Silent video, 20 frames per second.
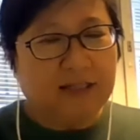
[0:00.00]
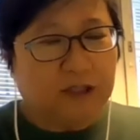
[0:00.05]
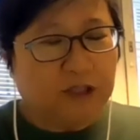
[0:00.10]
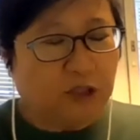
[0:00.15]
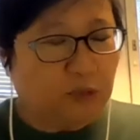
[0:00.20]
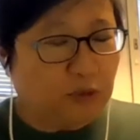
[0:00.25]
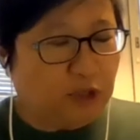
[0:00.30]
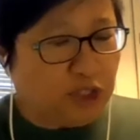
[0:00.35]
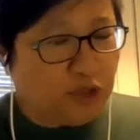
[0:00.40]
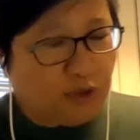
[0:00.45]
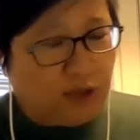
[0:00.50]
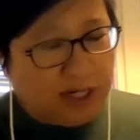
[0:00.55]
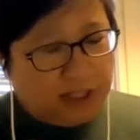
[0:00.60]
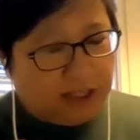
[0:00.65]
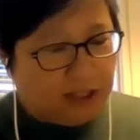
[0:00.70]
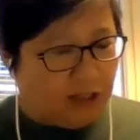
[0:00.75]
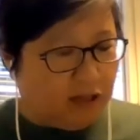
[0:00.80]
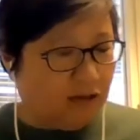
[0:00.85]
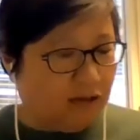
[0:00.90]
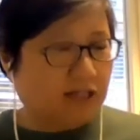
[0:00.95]
We try
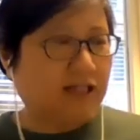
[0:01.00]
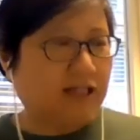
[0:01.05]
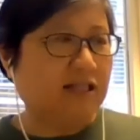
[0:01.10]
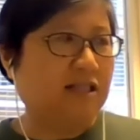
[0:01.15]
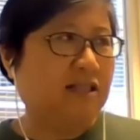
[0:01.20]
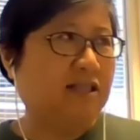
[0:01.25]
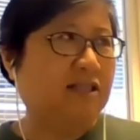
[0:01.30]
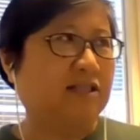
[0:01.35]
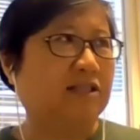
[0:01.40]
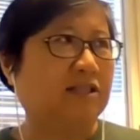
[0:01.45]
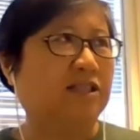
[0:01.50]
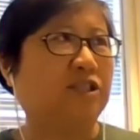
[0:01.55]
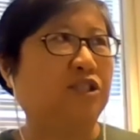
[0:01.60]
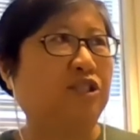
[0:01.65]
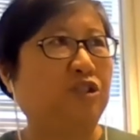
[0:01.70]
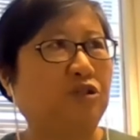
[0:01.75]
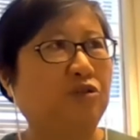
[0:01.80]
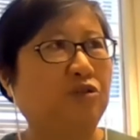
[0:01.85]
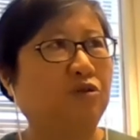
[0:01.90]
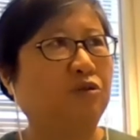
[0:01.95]
to look at this
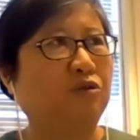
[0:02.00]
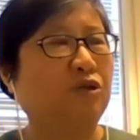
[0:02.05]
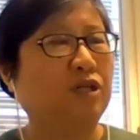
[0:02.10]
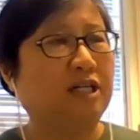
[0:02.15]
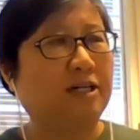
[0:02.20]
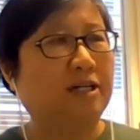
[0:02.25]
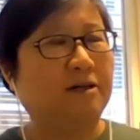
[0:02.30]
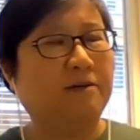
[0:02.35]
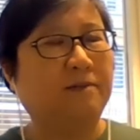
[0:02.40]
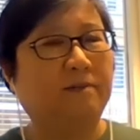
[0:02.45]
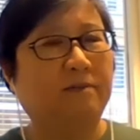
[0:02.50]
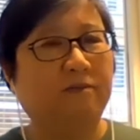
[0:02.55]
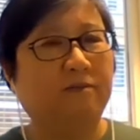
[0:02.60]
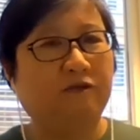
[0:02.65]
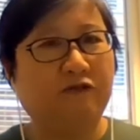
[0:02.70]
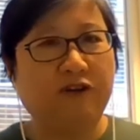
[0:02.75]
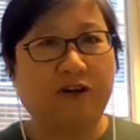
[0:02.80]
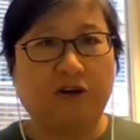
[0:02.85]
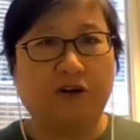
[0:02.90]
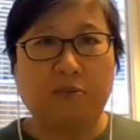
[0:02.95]
issue
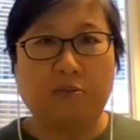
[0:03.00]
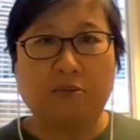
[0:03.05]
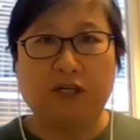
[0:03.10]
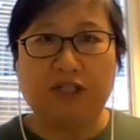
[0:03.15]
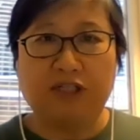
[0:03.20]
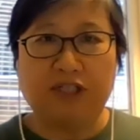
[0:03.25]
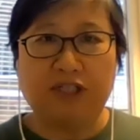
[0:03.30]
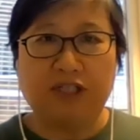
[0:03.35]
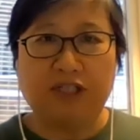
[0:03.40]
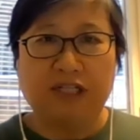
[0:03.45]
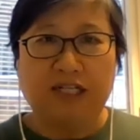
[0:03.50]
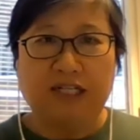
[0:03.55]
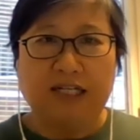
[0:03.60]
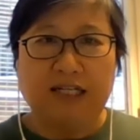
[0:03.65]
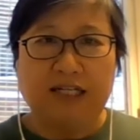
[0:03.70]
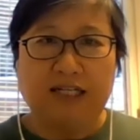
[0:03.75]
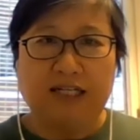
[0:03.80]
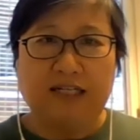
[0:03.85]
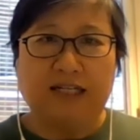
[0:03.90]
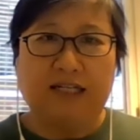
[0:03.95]
very much
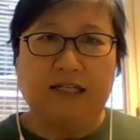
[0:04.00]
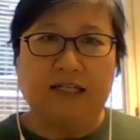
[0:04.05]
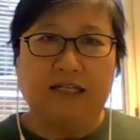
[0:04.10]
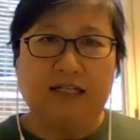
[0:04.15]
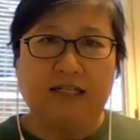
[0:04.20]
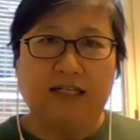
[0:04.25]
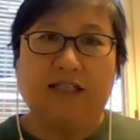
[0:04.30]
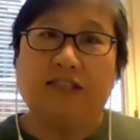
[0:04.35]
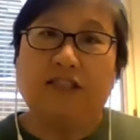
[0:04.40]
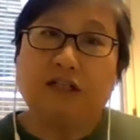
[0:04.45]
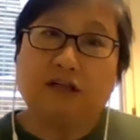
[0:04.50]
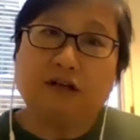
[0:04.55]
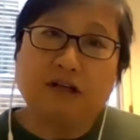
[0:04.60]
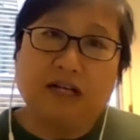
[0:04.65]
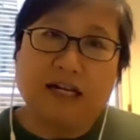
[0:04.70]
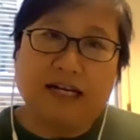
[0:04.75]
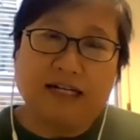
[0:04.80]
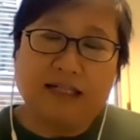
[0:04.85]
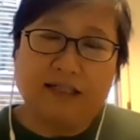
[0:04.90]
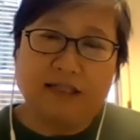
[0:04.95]
in an
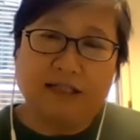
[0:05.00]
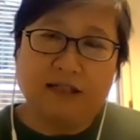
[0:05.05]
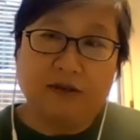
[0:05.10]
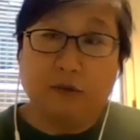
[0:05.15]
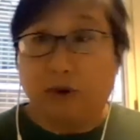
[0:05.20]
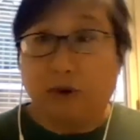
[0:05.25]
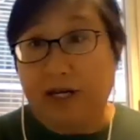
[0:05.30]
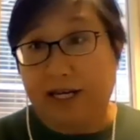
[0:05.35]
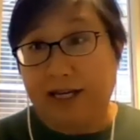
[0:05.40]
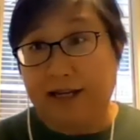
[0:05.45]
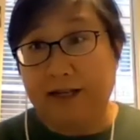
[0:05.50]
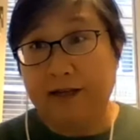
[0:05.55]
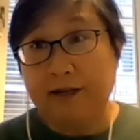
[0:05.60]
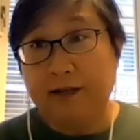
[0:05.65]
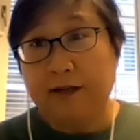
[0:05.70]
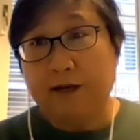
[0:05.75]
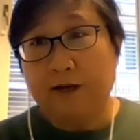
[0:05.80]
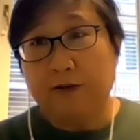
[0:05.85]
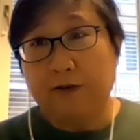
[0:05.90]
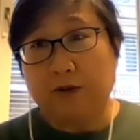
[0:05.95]
interconnected way.
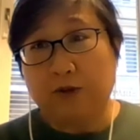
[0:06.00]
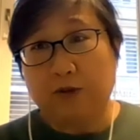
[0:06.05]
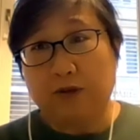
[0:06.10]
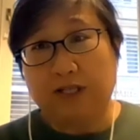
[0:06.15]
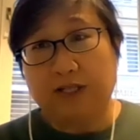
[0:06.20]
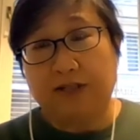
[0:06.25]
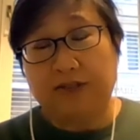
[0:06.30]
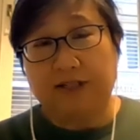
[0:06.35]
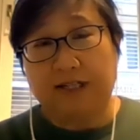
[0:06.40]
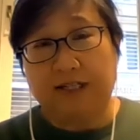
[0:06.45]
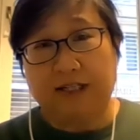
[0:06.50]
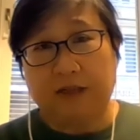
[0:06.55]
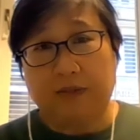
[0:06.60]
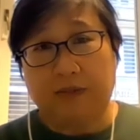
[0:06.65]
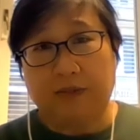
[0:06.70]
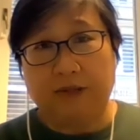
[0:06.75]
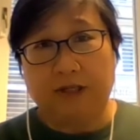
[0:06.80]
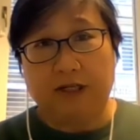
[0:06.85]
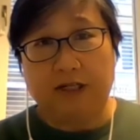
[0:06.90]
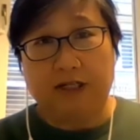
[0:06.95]
So there's
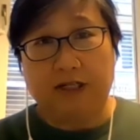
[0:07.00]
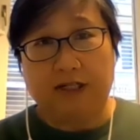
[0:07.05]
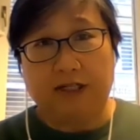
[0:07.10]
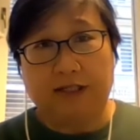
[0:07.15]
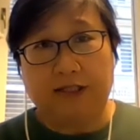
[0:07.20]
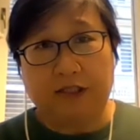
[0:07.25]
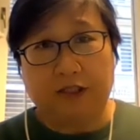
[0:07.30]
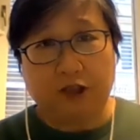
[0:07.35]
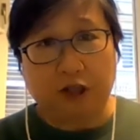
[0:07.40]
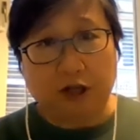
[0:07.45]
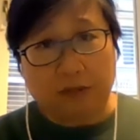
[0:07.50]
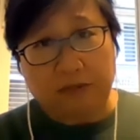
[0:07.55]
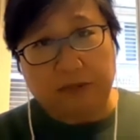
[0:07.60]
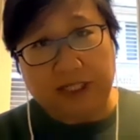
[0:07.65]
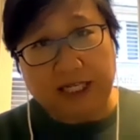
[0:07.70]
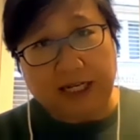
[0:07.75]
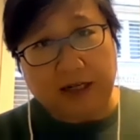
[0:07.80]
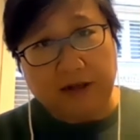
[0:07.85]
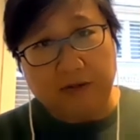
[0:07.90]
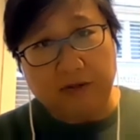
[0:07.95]
a
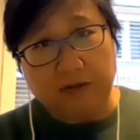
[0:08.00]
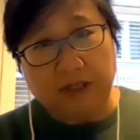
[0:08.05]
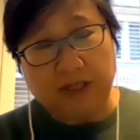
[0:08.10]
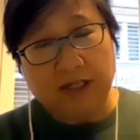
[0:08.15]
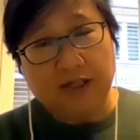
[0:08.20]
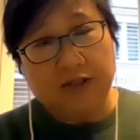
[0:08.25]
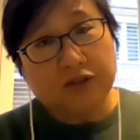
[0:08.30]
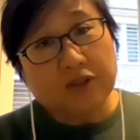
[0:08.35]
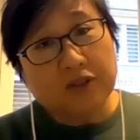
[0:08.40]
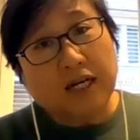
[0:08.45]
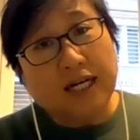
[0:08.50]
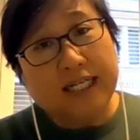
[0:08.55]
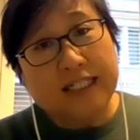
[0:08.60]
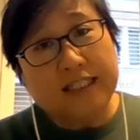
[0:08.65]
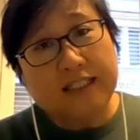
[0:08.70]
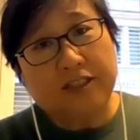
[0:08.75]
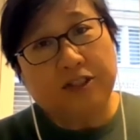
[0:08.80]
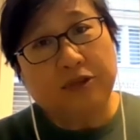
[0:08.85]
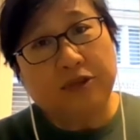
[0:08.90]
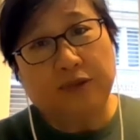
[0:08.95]
top-down side
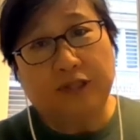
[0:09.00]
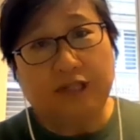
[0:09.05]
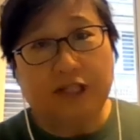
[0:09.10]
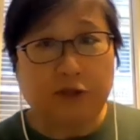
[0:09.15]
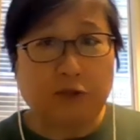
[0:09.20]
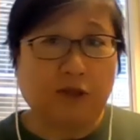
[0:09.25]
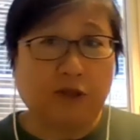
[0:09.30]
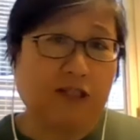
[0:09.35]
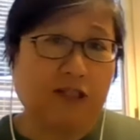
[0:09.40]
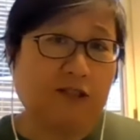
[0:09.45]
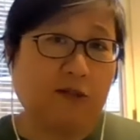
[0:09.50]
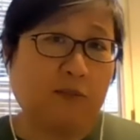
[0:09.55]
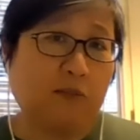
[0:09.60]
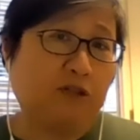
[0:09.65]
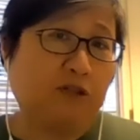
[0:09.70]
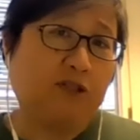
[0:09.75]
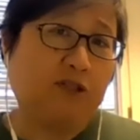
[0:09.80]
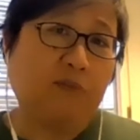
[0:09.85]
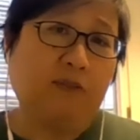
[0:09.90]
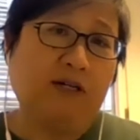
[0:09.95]
to it as well as a
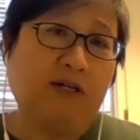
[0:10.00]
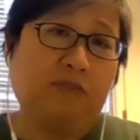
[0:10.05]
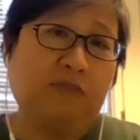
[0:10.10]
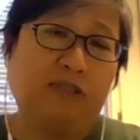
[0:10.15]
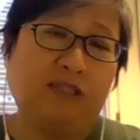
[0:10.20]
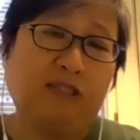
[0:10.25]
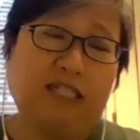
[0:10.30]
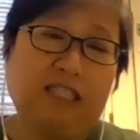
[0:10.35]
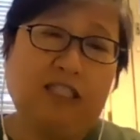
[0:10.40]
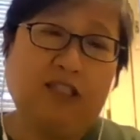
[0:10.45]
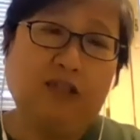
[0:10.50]
bottom-up side to